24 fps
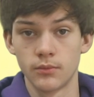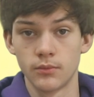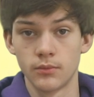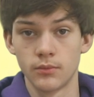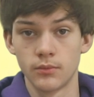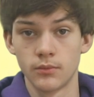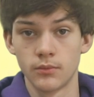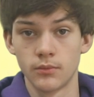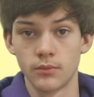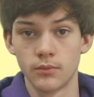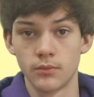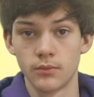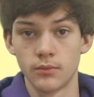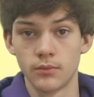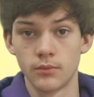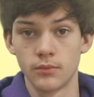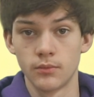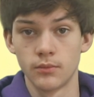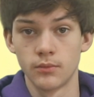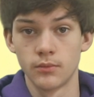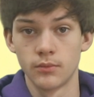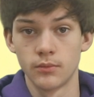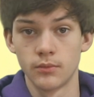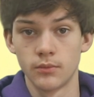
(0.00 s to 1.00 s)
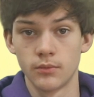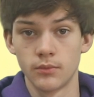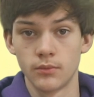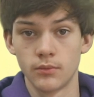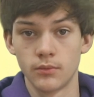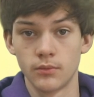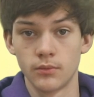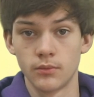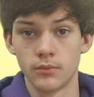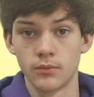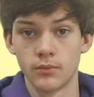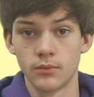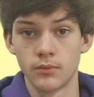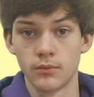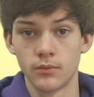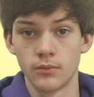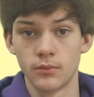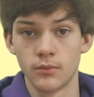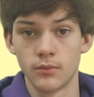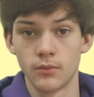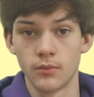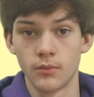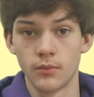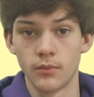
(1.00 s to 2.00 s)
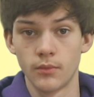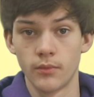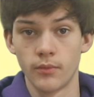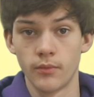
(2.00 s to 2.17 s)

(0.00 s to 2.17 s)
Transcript: The person shown says nothing.